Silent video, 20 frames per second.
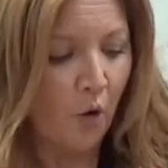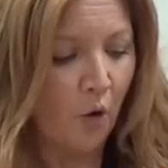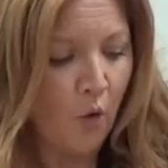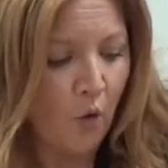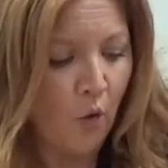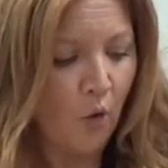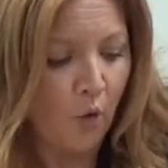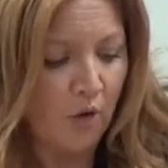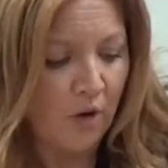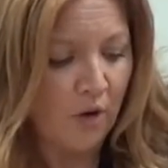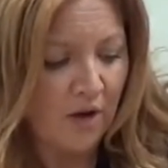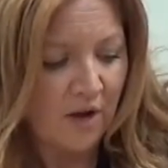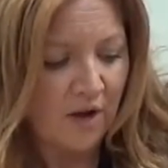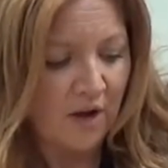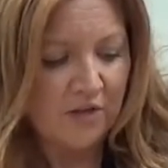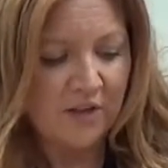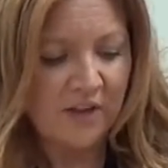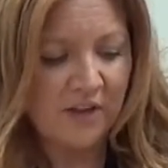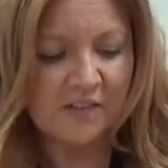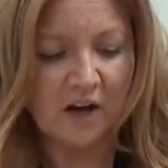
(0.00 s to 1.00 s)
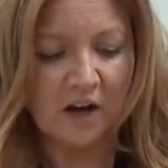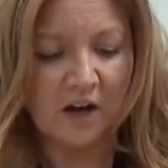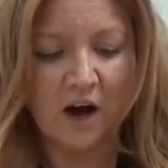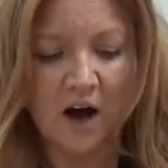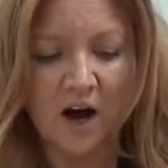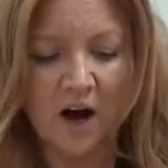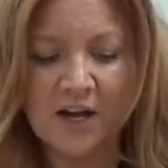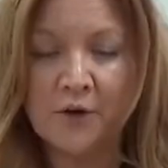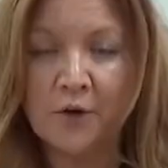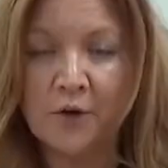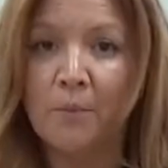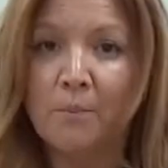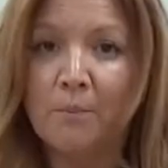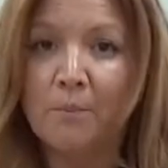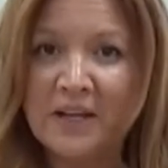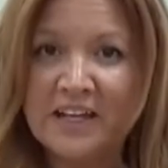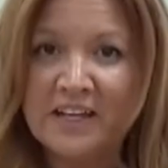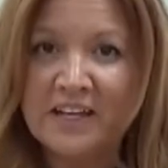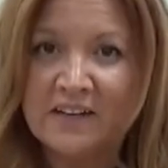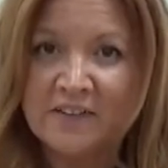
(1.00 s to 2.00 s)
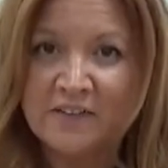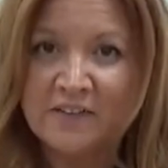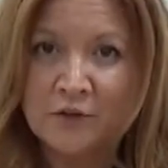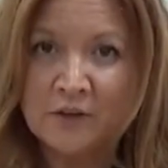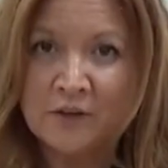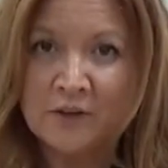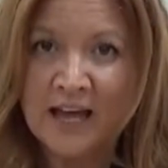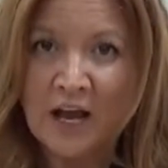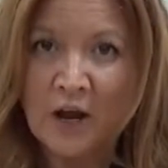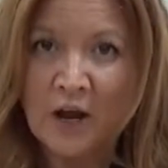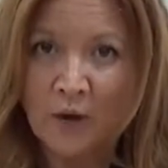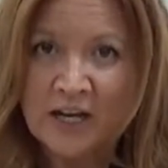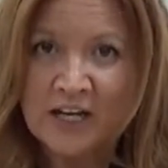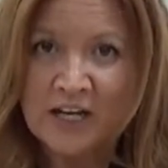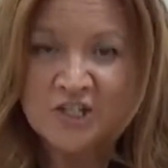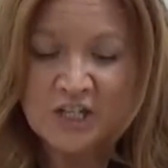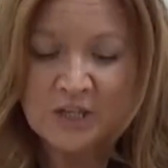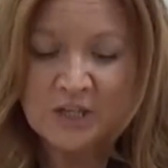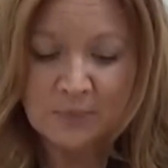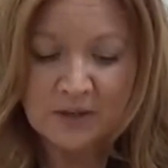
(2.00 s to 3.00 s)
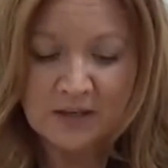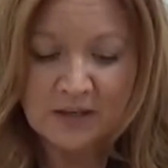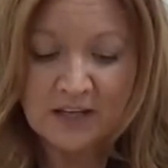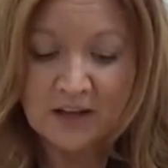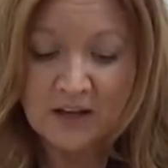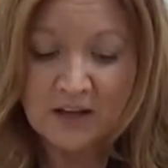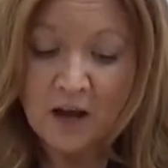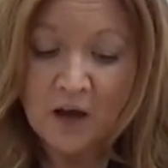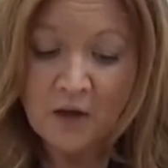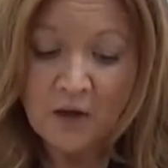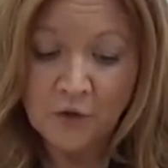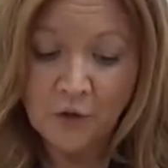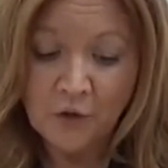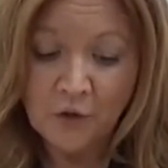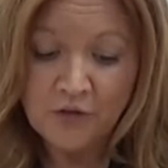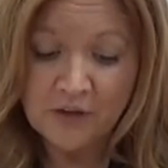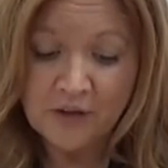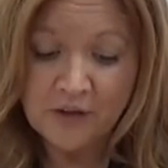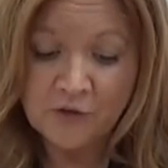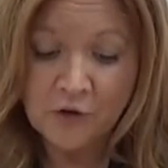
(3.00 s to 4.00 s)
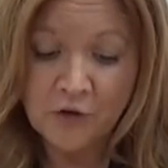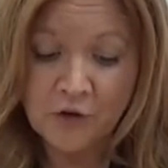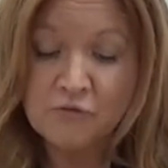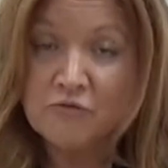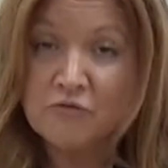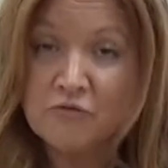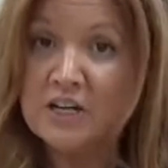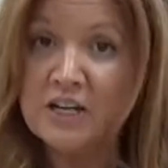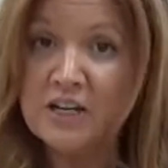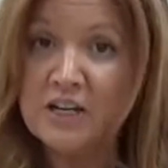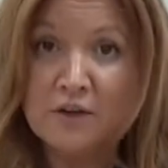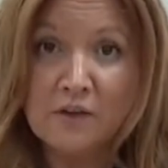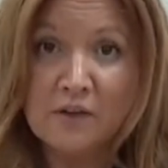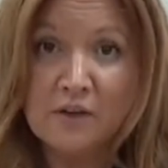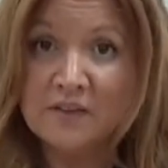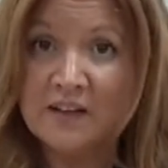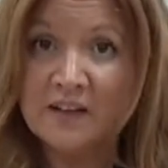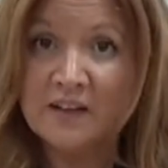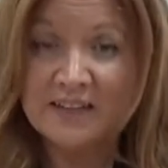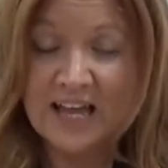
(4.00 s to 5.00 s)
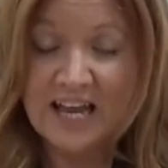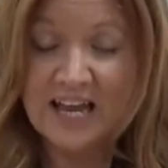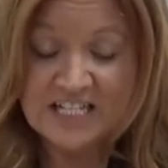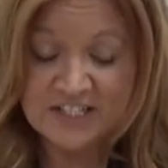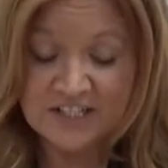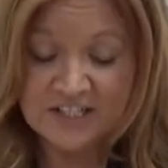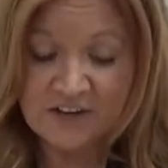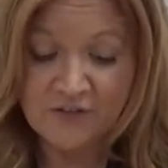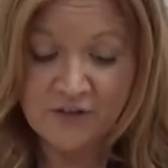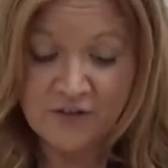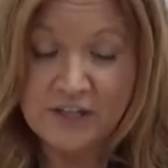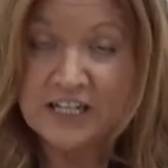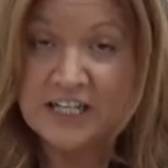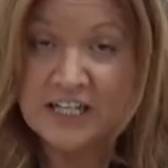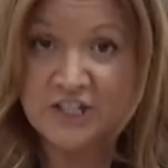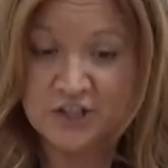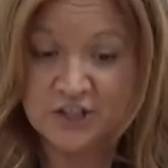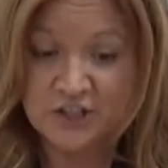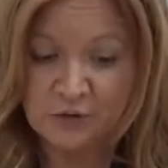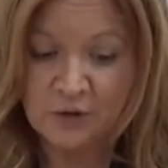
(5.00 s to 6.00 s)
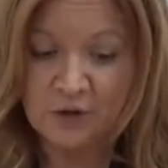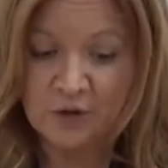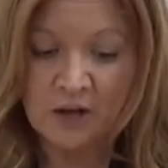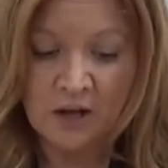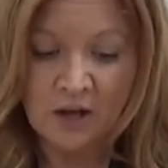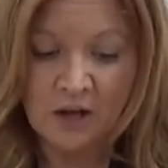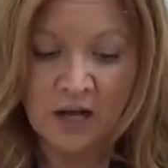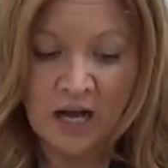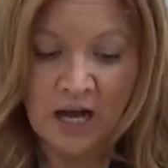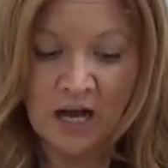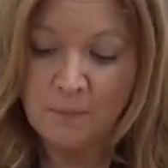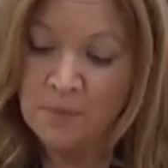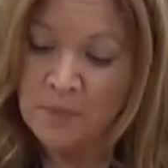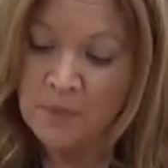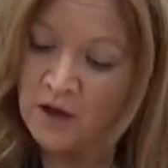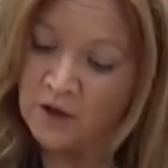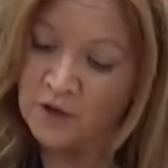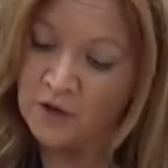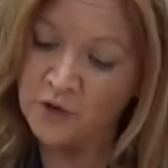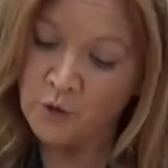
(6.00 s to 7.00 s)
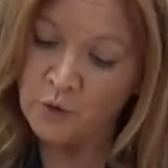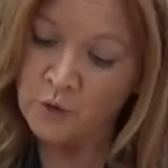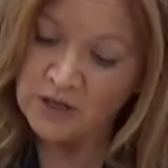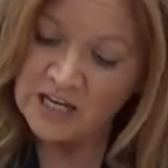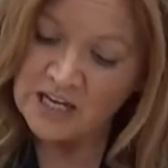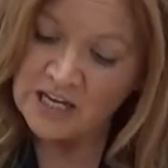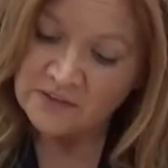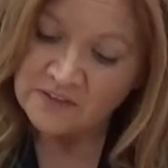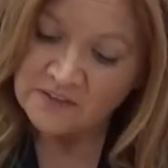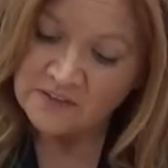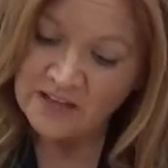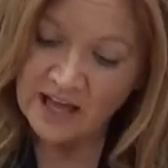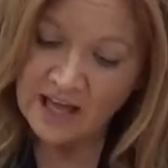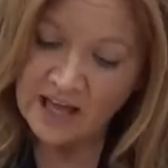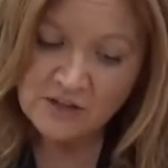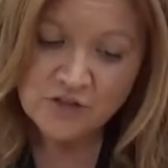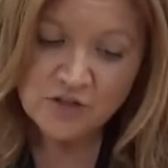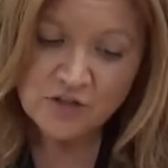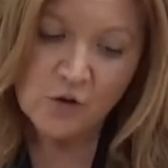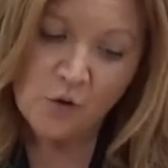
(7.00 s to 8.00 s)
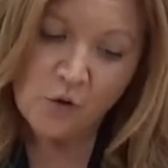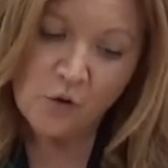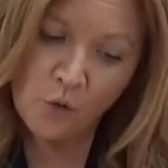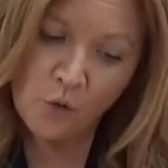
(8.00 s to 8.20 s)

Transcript: or these iron-on beads you can get quite cheaply. The good thing is you can reuse these later if you need to. So either sand